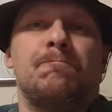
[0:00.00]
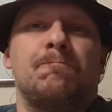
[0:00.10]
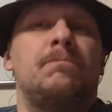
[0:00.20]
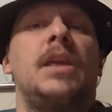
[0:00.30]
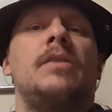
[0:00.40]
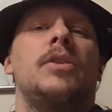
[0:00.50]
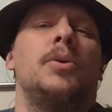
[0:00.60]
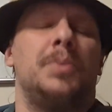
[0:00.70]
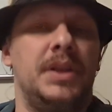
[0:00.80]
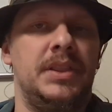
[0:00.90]
Even
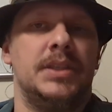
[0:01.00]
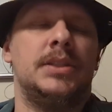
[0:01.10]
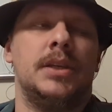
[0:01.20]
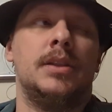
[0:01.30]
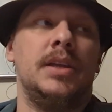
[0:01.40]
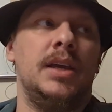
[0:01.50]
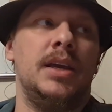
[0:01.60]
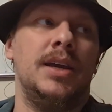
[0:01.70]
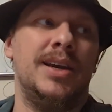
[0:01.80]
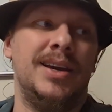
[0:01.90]
though
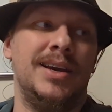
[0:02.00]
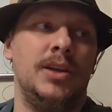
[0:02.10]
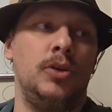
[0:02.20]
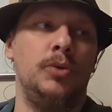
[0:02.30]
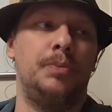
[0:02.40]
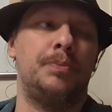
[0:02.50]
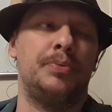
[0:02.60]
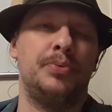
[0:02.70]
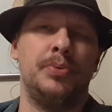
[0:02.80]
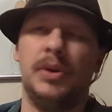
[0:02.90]
realistically, you
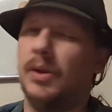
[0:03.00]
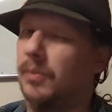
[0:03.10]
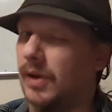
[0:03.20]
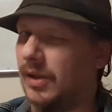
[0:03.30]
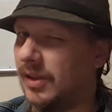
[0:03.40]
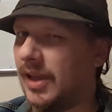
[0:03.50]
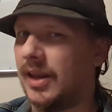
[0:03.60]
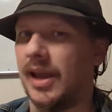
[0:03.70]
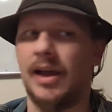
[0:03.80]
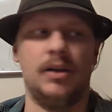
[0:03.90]
pretty well
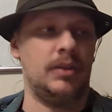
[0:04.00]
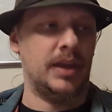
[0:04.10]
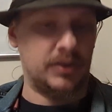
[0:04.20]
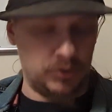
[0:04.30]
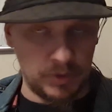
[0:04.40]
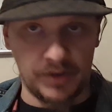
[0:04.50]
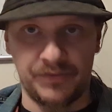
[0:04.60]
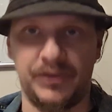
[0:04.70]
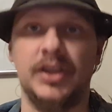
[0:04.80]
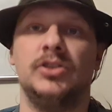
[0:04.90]
laid out, like, you would
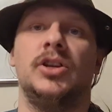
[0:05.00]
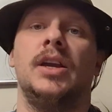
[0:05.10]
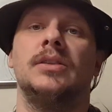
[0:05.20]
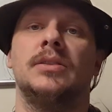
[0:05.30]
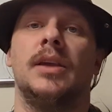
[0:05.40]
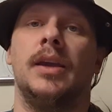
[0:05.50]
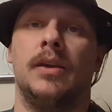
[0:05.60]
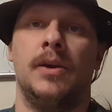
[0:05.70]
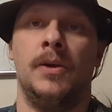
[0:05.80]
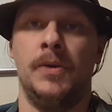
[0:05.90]
have feat chains
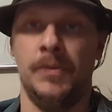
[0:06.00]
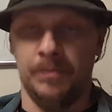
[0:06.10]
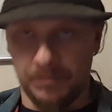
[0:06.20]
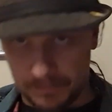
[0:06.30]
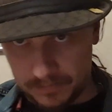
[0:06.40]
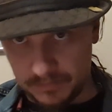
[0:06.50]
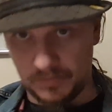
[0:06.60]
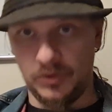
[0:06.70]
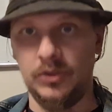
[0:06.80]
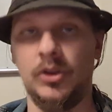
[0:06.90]
like,
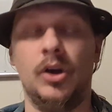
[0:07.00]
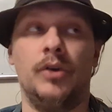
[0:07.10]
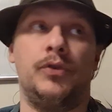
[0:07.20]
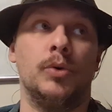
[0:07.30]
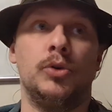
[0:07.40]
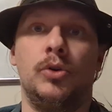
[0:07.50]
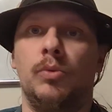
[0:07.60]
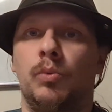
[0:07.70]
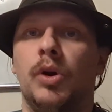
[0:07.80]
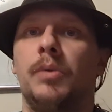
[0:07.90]
no, if you were
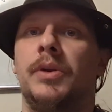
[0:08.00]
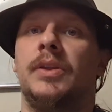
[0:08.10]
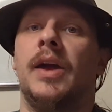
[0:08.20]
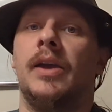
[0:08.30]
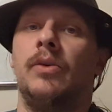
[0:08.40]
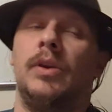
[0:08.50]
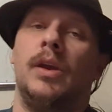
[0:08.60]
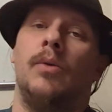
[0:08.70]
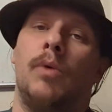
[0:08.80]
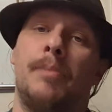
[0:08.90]
doing whirlwind attack, you had to
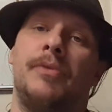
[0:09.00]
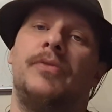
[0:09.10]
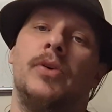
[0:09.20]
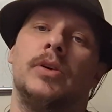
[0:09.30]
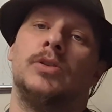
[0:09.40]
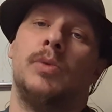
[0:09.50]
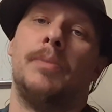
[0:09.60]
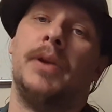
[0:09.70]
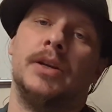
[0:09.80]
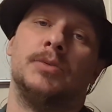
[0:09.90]
get weapon focus,
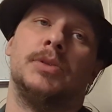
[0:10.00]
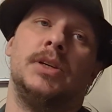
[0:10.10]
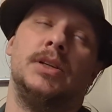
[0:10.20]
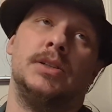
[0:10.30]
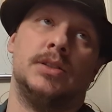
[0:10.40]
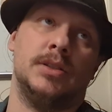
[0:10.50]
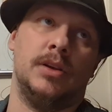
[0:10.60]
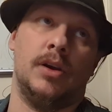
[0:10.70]
weapon expertise,